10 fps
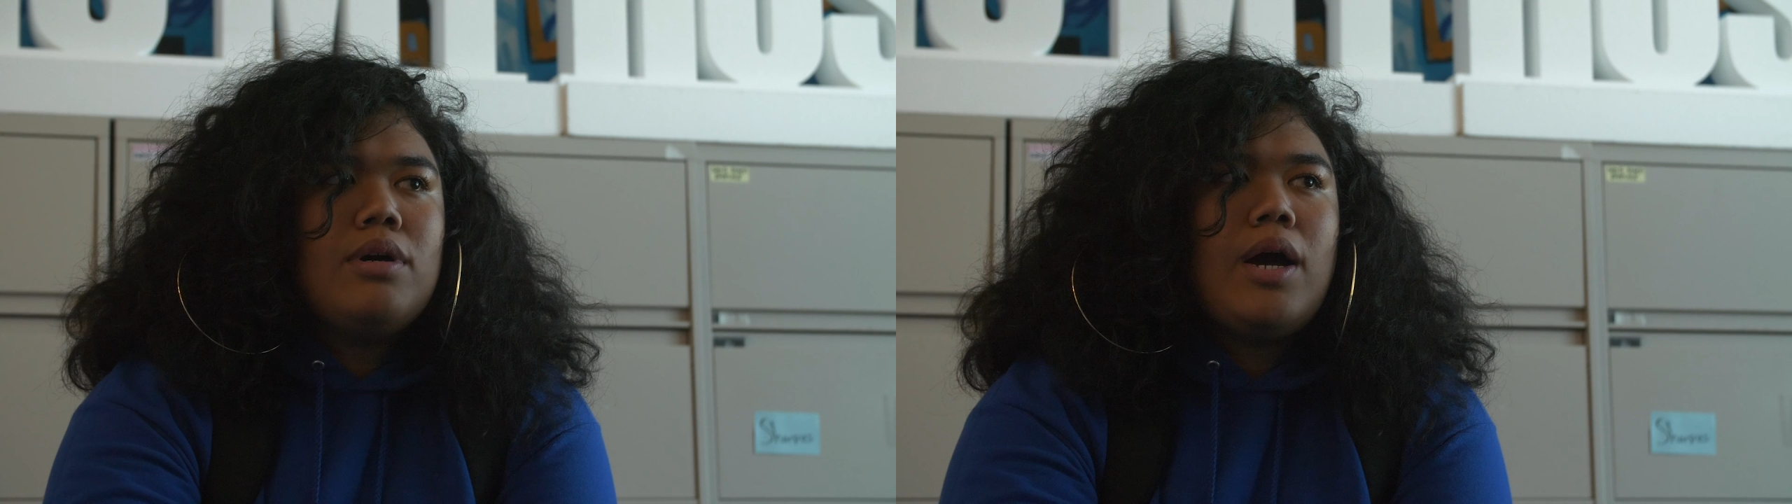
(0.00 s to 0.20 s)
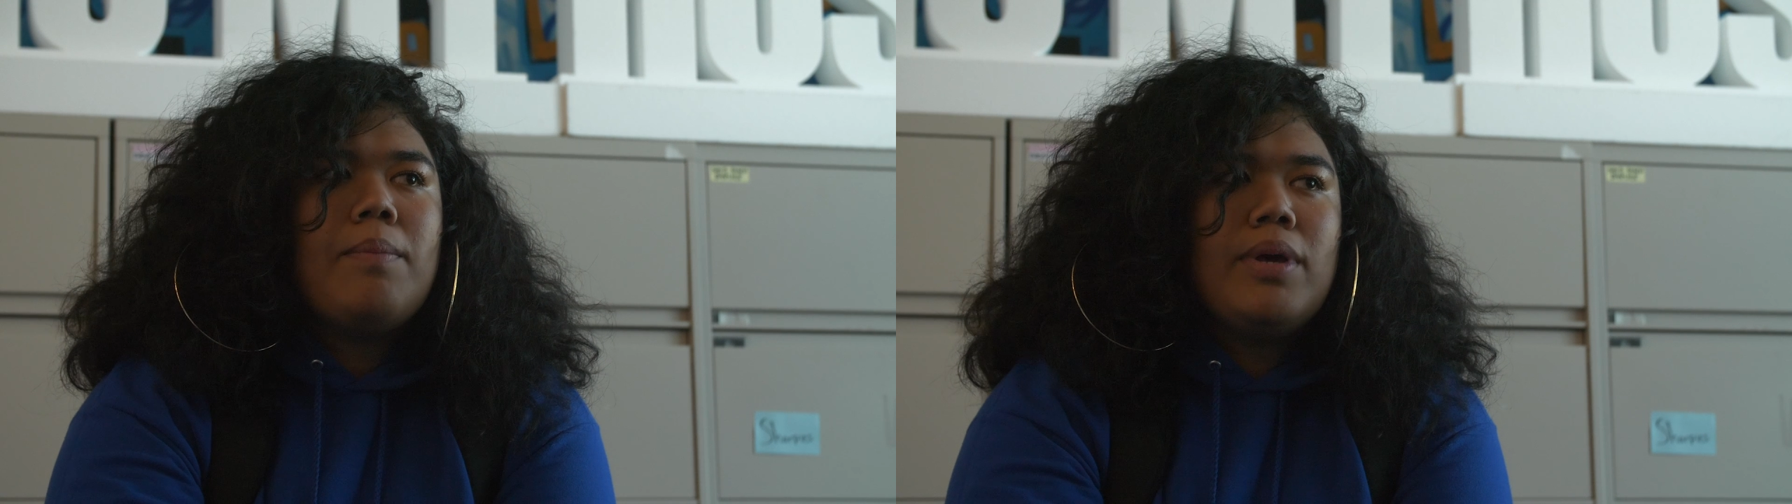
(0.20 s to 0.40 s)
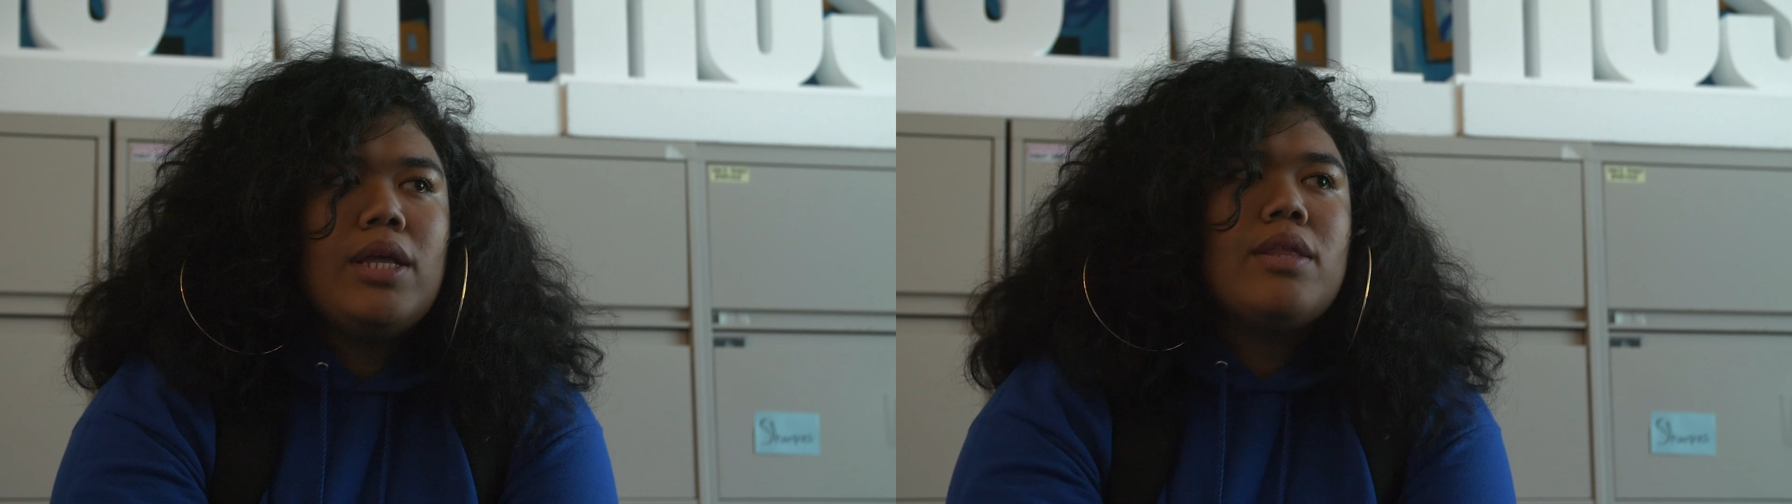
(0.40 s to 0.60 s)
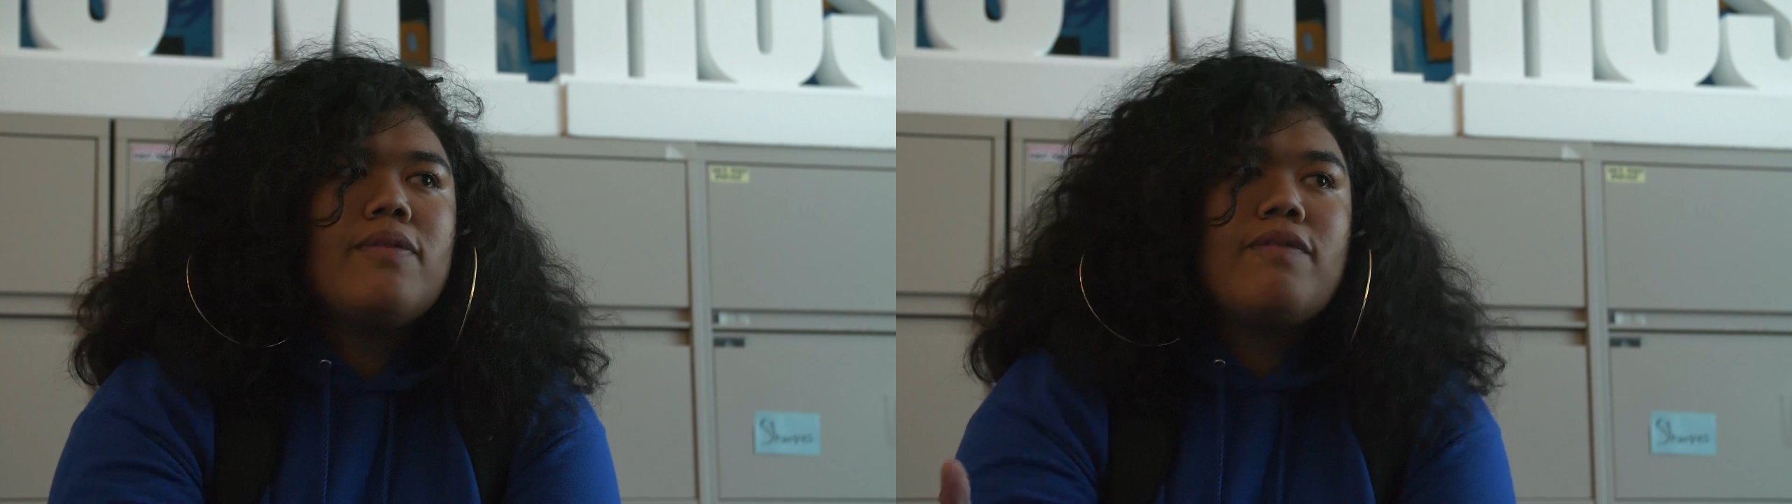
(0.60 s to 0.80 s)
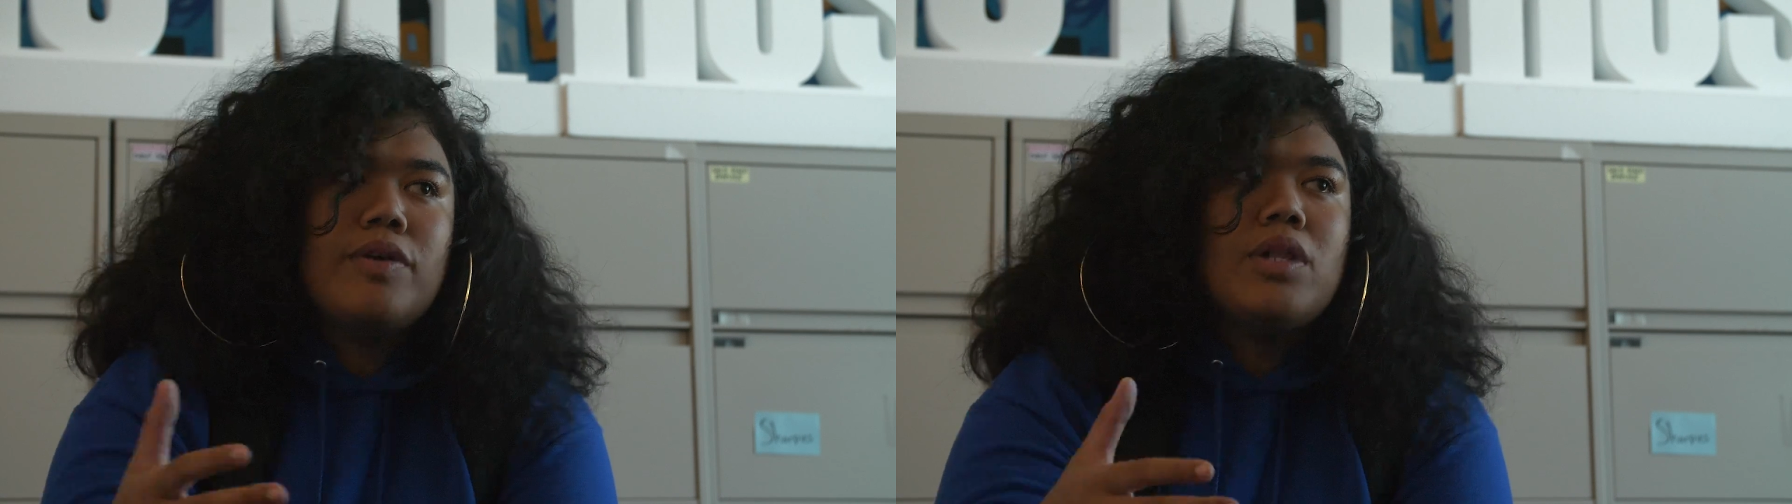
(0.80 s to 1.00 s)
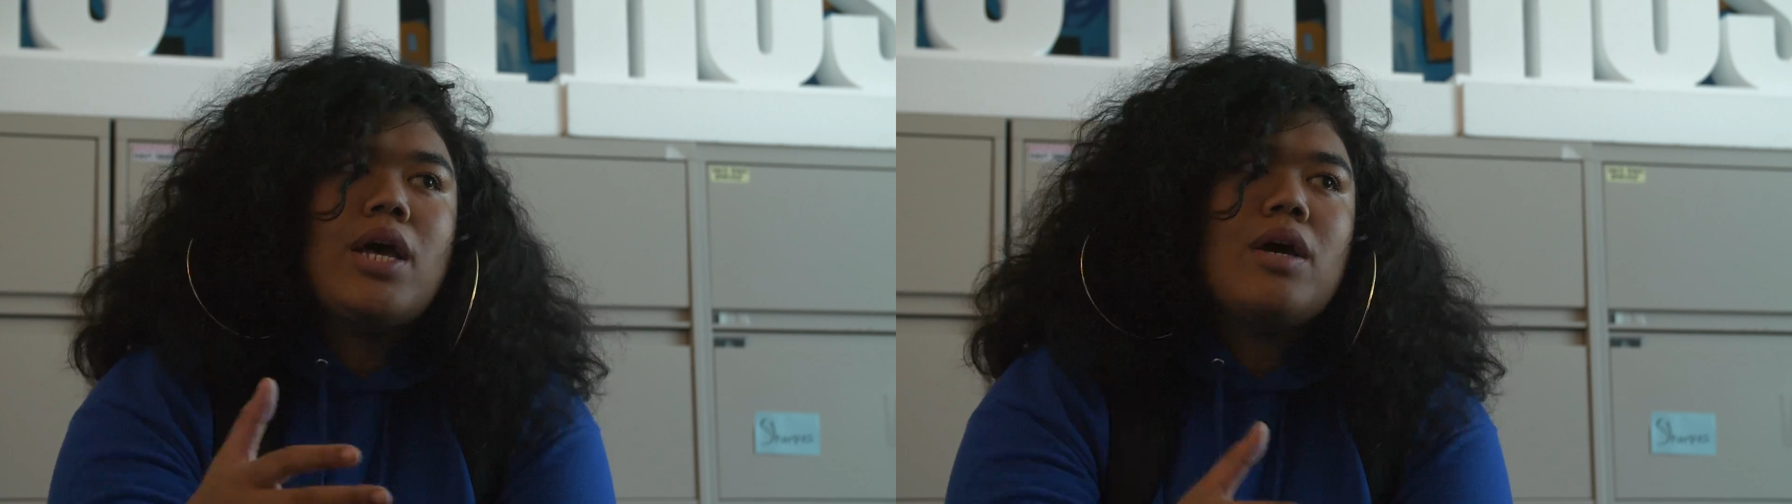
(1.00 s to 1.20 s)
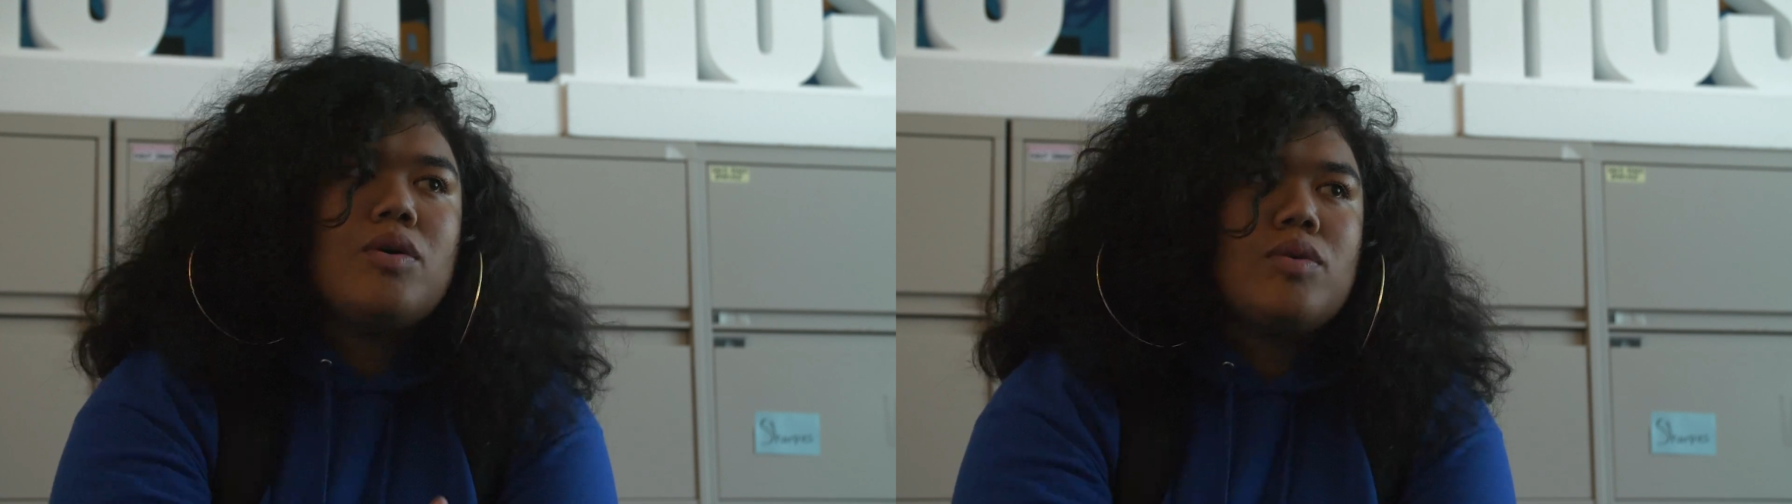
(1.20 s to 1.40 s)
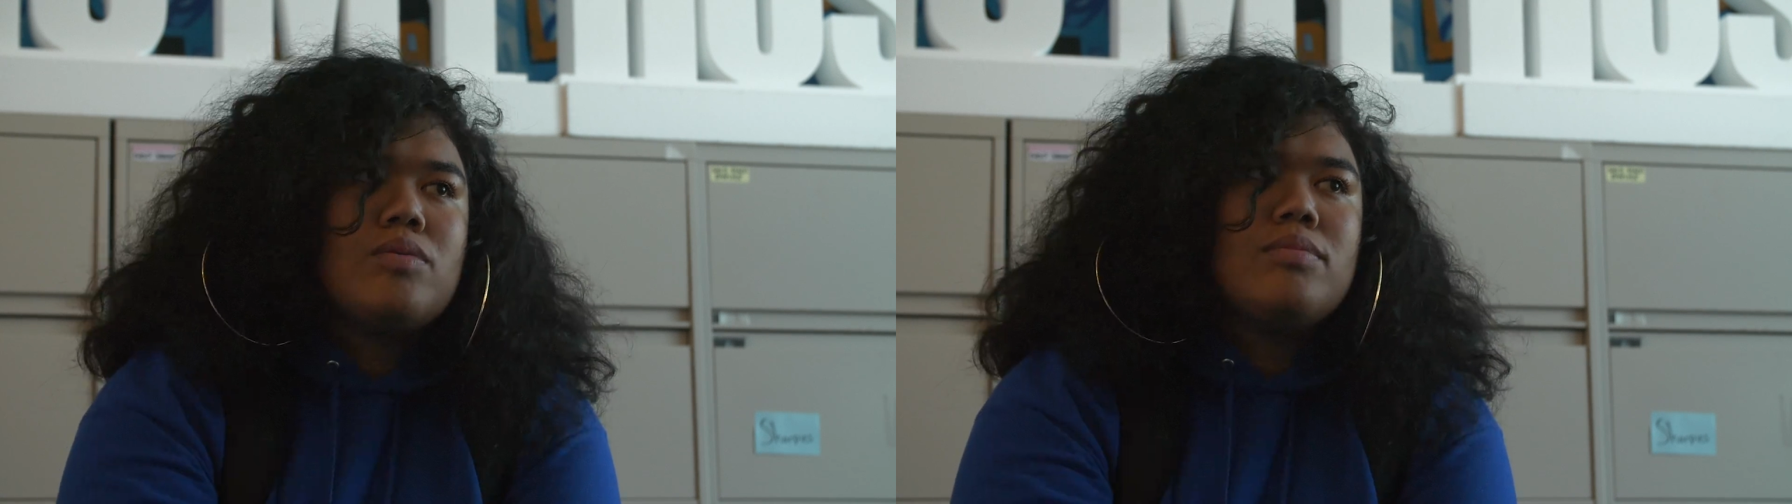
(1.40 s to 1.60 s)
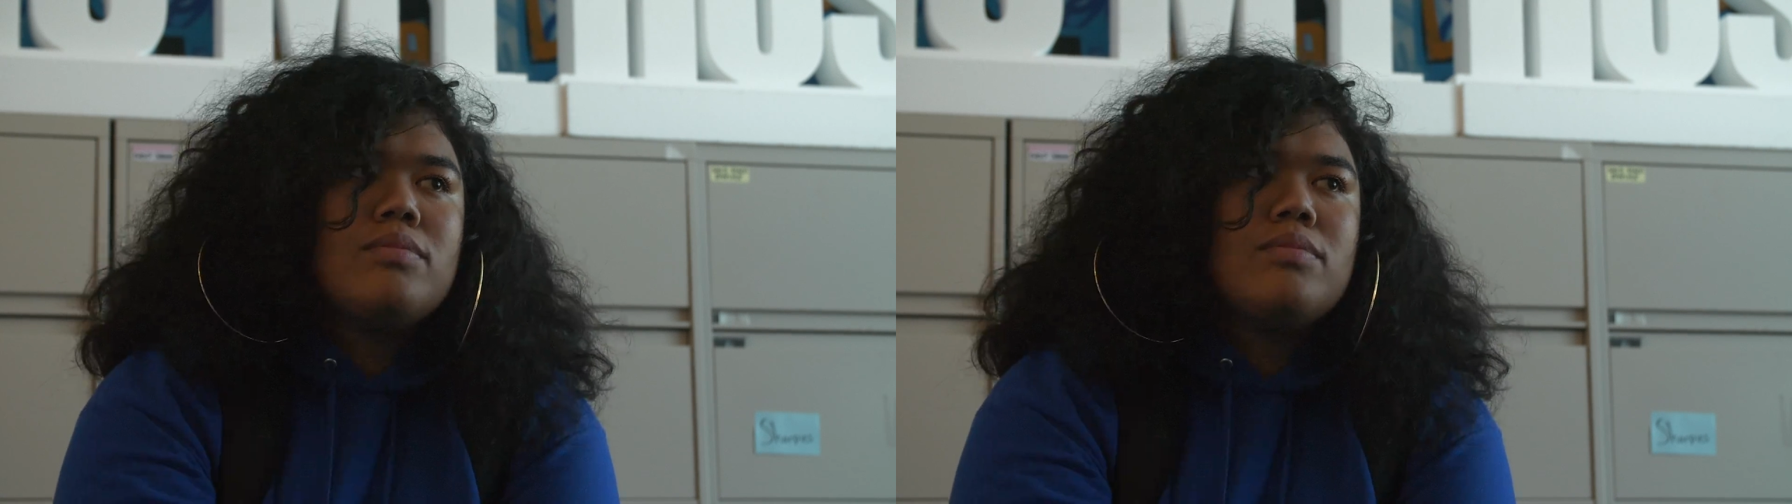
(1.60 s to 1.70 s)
I make them feel at home.